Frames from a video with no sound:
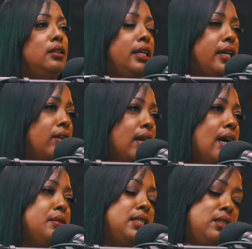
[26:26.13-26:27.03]
The
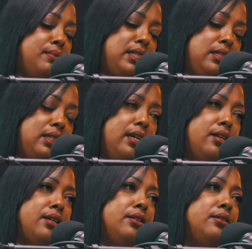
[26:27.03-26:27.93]
airline sends me this
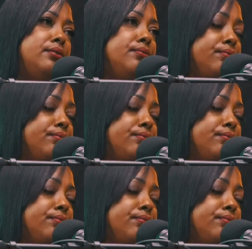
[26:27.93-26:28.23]
letter.